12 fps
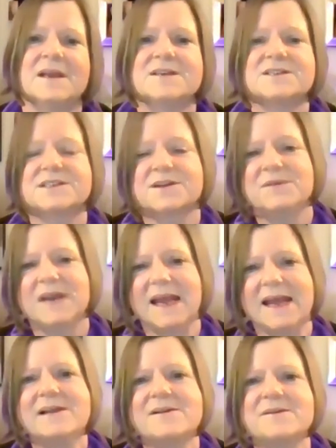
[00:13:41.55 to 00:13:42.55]
So
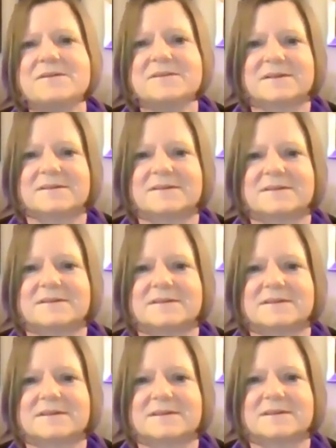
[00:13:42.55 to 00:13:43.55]
now
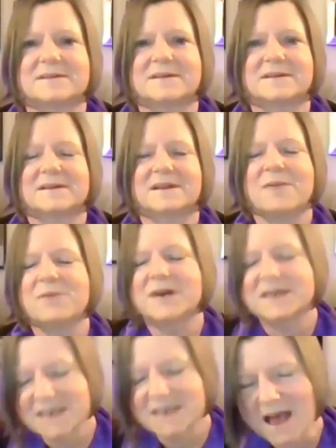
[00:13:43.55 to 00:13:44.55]
I'm going
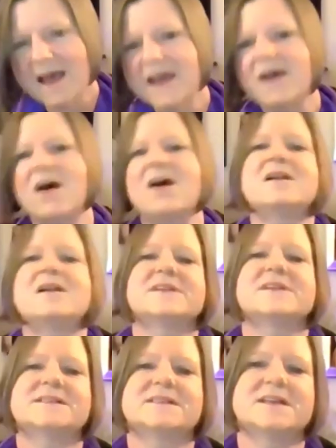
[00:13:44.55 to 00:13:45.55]
to tie all of
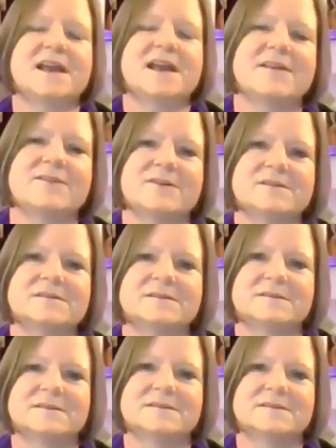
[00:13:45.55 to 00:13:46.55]
this together
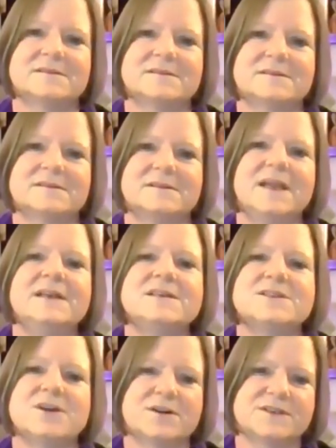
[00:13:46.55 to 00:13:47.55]

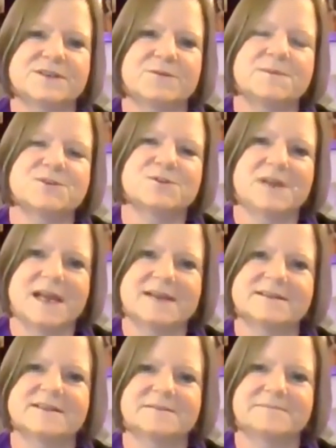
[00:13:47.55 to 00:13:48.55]
into our scripture
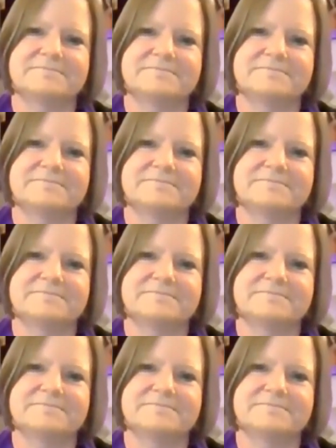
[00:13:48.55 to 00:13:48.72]
lesson.